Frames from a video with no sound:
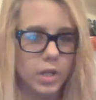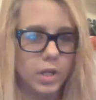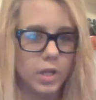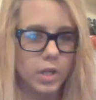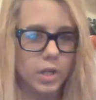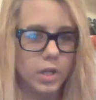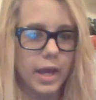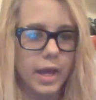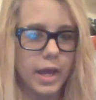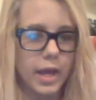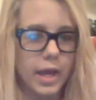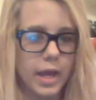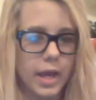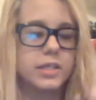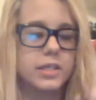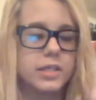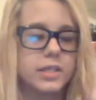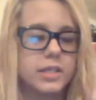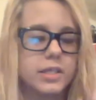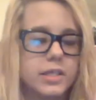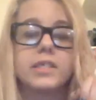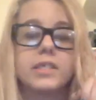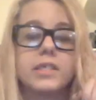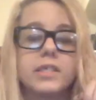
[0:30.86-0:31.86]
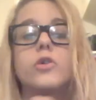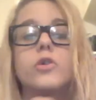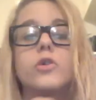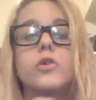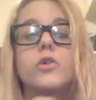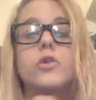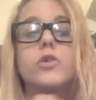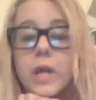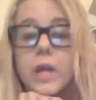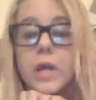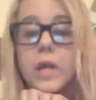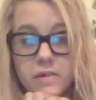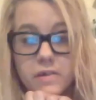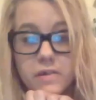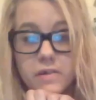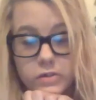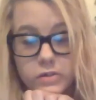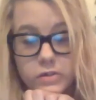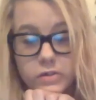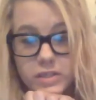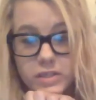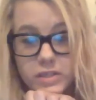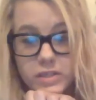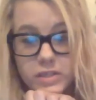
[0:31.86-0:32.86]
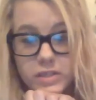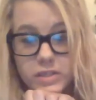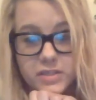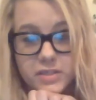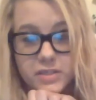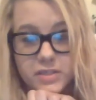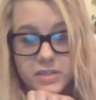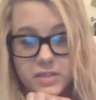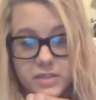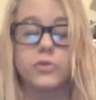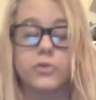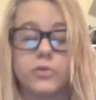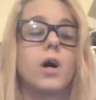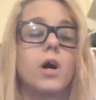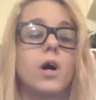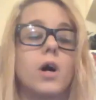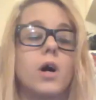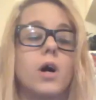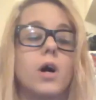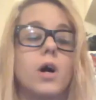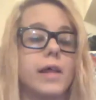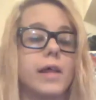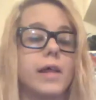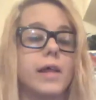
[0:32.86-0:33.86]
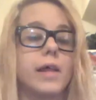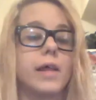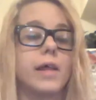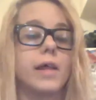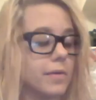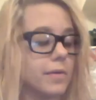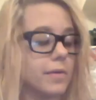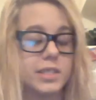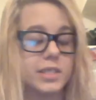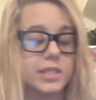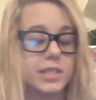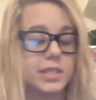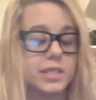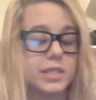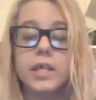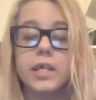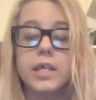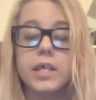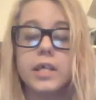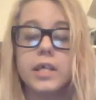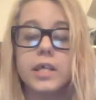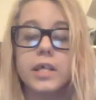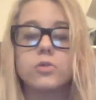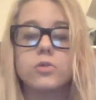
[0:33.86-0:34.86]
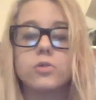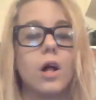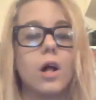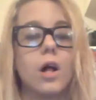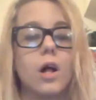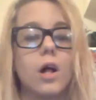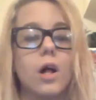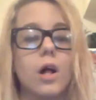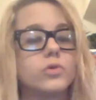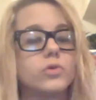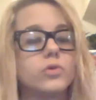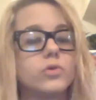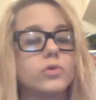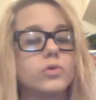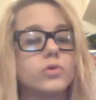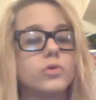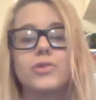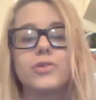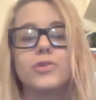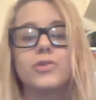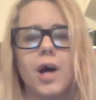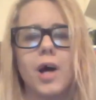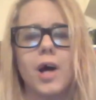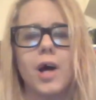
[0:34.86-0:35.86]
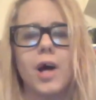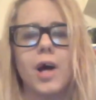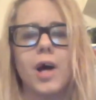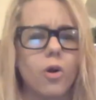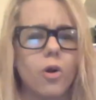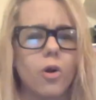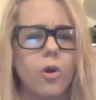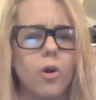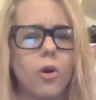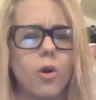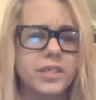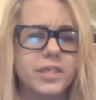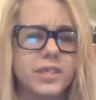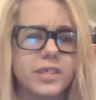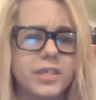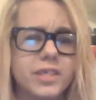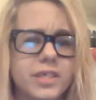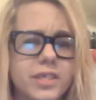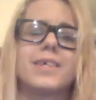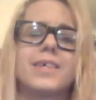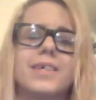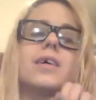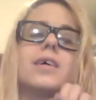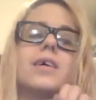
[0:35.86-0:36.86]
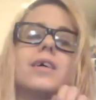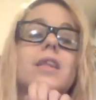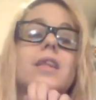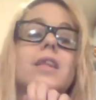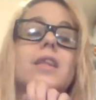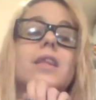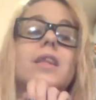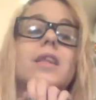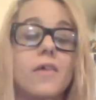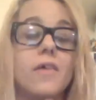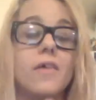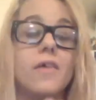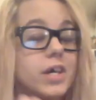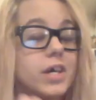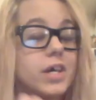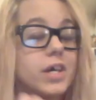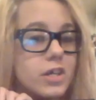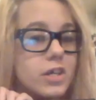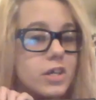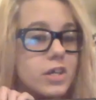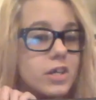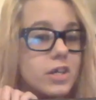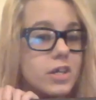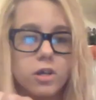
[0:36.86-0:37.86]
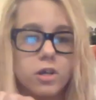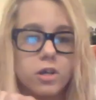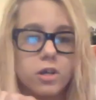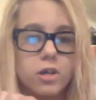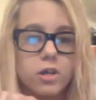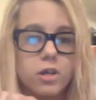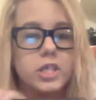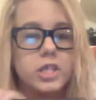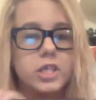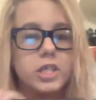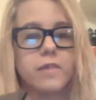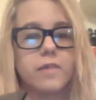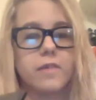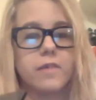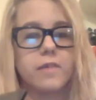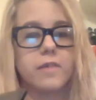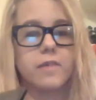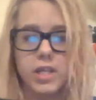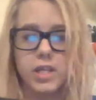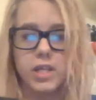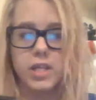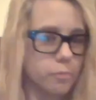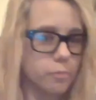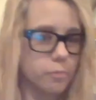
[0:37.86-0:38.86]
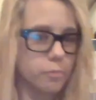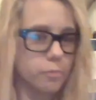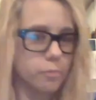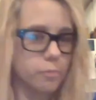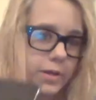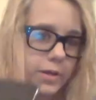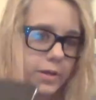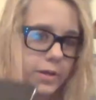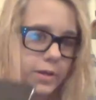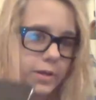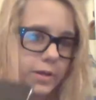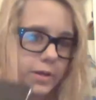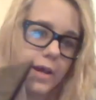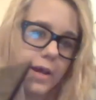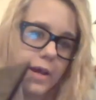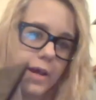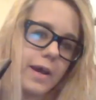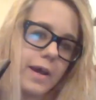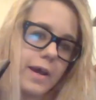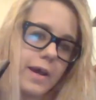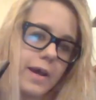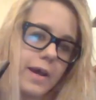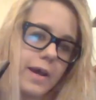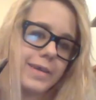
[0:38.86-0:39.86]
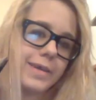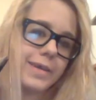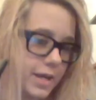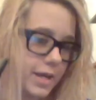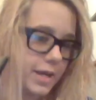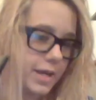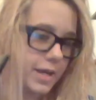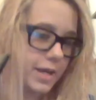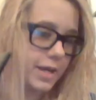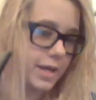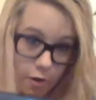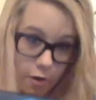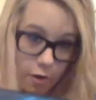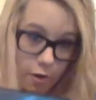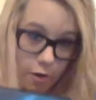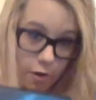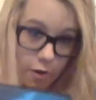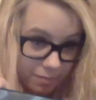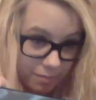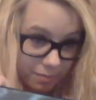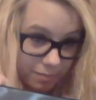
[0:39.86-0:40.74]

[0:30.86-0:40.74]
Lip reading: And this is your baby for the semester. Do not let anybody steal it. Do not lose it. Do not hurt it. Love it and cherish it and feed it and burp it and take care of it.